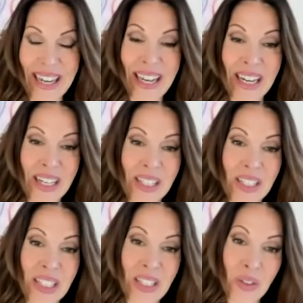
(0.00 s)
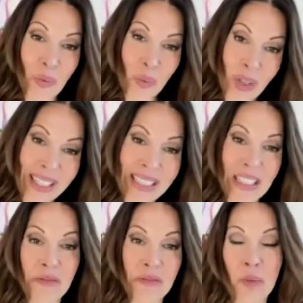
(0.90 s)
and what it
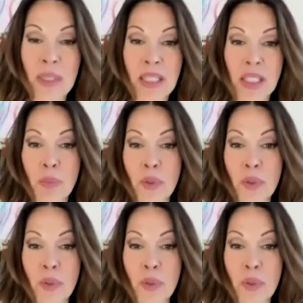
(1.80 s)
did for me is